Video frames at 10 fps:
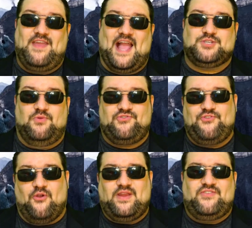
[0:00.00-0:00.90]
The actual
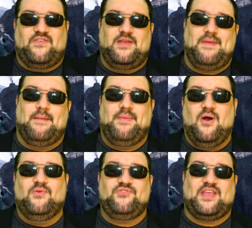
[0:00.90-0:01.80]
story is very bare
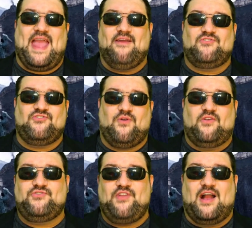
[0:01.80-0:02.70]
bones, the characters are all
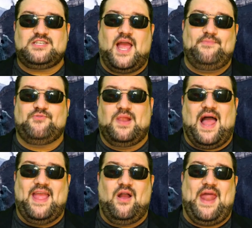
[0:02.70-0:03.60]
stock types
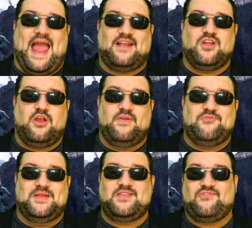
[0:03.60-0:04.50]
relying on actor
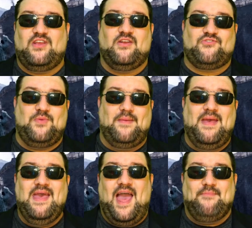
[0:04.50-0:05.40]
charisma to sink or swim,
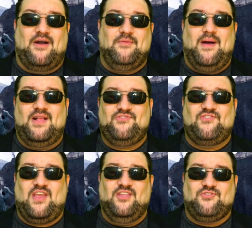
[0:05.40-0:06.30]
and while the monsters
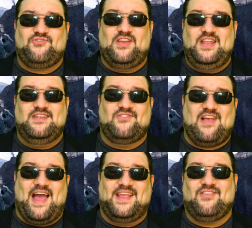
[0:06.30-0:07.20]
are interestingly
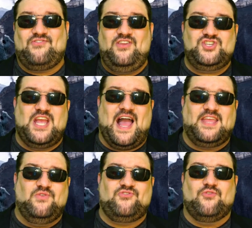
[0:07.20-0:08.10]
designed, the CGI
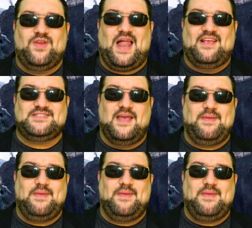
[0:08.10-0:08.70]
used to realize them